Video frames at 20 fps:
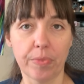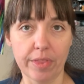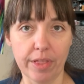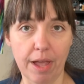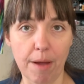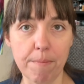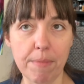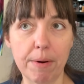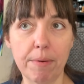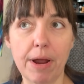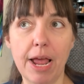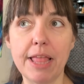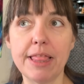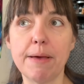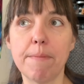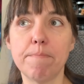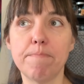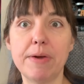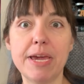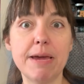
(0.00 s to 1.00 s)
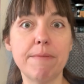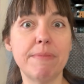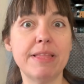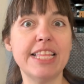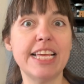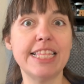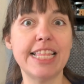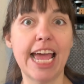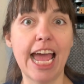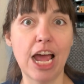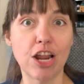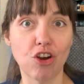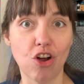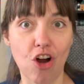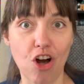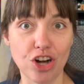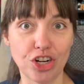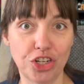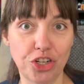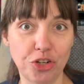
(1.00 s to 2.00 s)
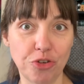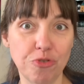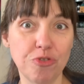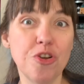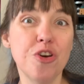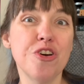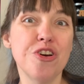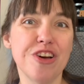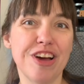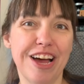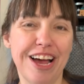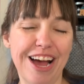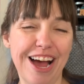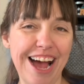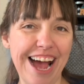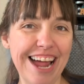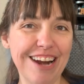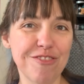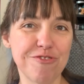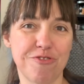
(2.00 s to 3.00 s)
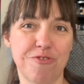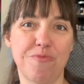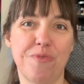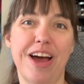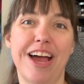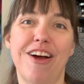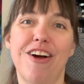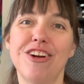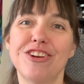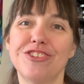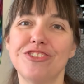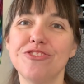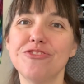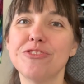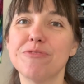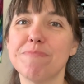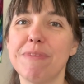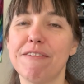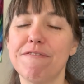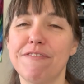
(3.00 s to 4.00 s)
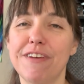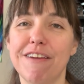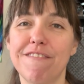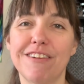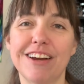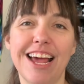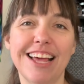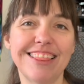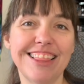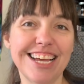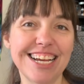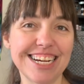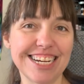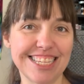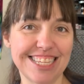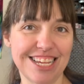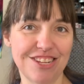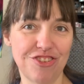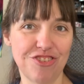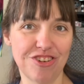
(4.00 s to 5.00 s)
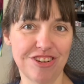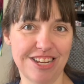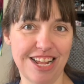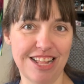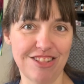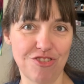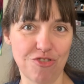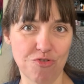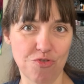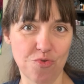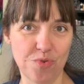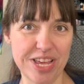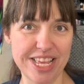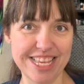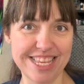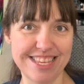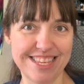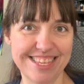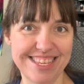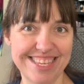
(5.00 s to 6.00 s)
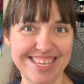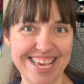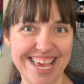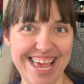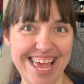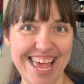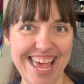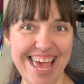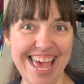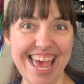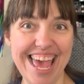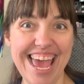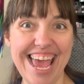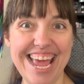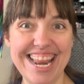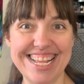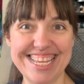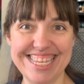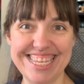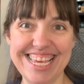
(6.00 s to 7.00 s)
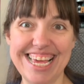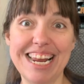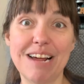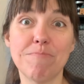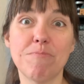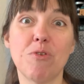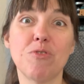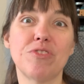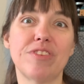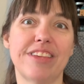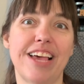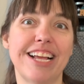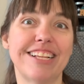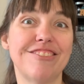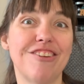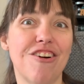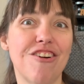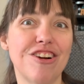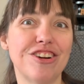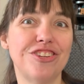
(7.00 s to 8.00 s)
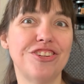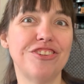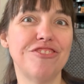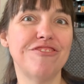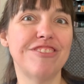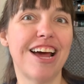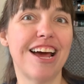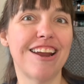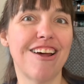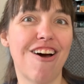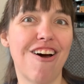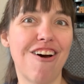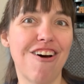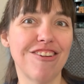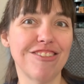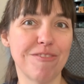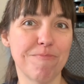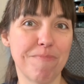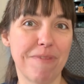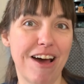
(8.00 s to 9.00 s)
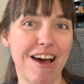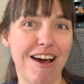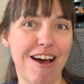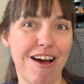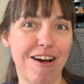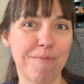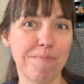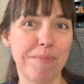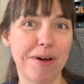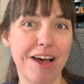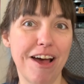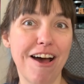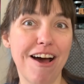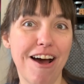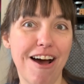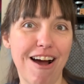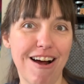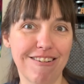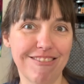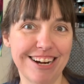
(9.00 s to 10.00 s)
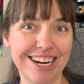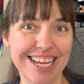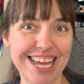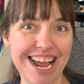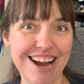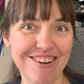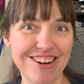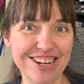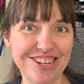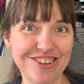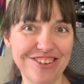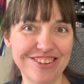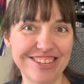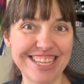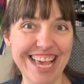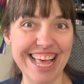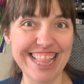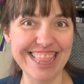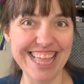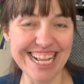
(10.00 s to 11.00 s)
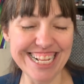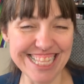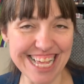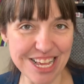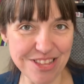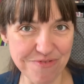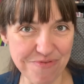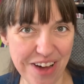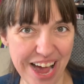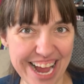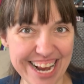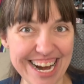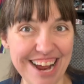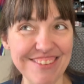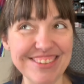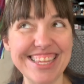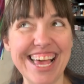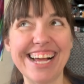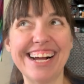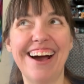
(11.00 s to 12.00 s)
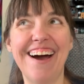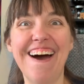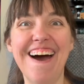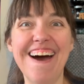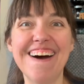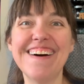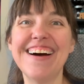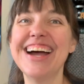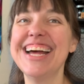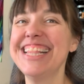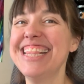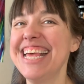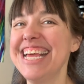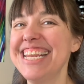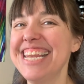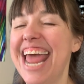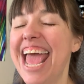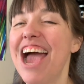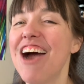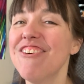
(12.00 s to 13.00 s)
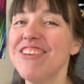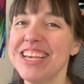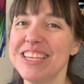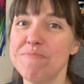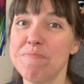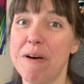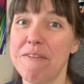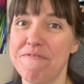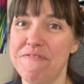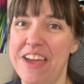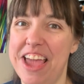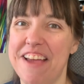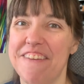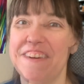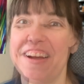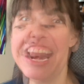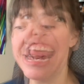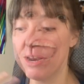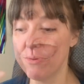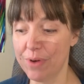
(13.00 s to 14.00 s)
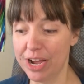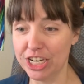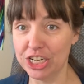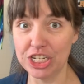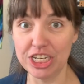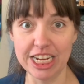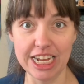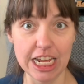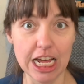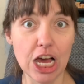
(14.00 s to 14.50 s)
I remember, and then Beam, and then they had the Arjuna. I don't know why. Arjuna's my favorite. I think because I took that little quiz. And it said I'm most like the Arjuna out of all the Mahabharat characters. I think that's why. And I was like, oh, and then now he's my favorite. But anyway, she,